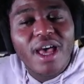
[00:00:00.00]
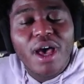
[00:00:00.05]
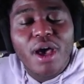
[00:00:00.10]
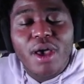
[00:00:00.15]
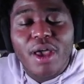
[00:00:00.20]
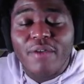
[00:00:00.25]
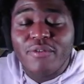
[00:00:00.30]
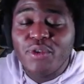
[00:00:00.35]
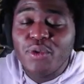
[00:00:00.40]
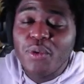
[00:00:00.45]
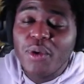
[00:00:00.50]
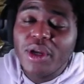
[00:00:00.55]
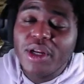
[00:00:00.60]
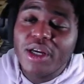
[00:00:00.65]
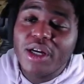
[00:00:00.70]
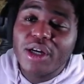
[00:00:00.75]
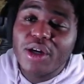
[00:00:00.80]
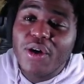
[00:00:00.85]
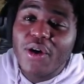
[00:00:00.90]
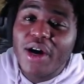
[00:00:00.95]
If you want to
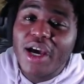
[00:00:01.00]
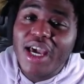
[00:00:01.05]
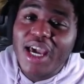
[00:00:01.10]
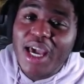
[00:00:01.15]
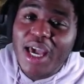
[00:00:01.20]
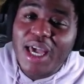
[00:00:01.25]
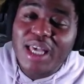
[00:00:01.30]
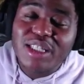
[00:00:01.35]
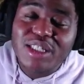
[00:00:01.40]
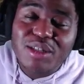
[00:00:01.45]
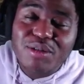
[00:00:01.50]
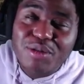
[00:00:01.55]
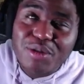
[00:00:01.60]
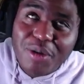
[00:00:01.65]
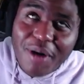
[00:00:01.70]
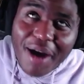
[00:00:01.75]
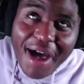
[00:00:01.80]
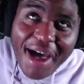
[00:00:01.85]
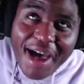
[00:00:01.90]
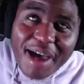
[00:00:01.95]
go ahead and
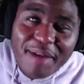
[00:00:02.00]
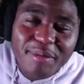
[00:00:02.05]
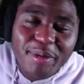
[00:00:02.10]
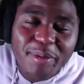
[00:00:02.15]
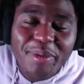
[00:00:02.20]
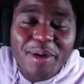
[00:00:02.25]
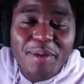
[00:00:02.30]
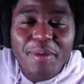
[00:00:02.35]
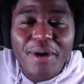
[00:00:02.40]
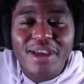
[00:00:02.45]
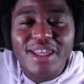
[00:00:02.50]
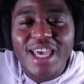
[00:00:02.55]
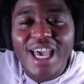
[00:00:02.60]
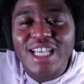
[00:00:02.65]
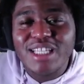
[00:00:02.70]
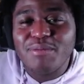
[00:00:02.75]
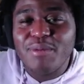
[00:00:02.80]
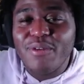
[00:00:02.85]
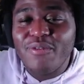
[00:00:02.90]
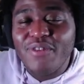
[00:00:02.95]
subscribe and be a part of the
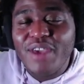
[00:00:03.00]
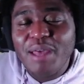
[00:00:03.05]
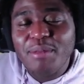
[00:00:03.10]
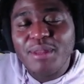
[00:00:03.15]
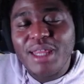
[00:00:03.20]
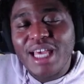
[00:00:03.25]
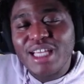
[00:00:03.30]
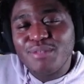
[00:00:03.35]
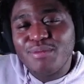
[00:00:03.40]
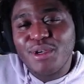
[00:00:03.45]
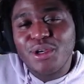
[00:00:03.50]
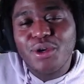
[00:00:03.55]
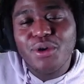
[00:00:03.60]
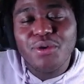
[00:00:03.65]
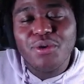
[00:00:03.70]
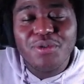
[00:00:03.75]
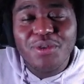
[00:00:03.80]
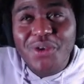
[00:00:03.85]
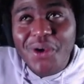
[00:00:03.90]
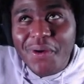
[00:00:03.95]
Ashman family, Ashman crew,
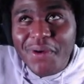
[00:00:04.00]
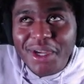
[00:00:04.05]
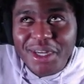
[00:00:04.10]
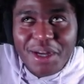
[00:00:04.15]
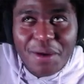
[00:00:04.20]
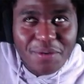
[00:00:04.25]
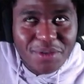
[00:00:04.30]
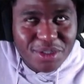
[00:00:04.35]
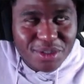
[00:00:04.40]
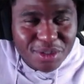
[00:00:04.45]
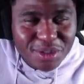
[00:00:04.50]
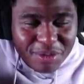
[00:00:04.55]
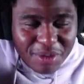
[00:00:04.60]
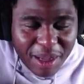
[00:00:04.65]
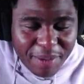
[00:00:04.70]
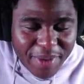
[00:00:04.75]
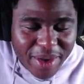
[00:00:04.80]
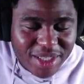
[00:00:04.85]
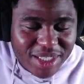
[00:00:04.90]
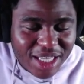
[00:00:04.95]
you already know what to do. Why am
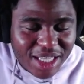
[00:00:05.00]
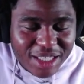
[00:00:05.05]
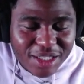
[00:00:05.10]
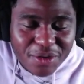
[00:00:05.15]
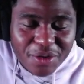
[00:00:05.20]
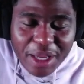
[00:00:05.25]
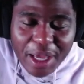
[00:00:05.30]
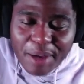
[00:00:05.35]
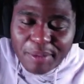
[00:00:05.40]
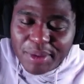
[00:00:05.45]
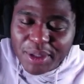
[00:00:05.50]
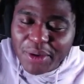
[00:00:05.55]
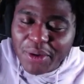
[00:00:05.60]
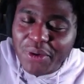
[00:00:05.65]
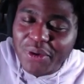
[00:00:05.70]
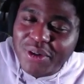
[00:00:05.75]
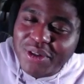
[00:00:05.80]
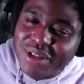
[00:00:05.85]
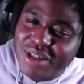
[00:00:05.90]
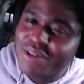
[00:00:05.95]
I telling you? That would be cool
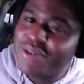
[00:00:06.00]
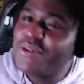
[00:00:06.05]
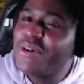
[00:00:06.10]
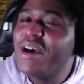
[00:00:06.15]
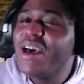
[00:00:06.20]
too.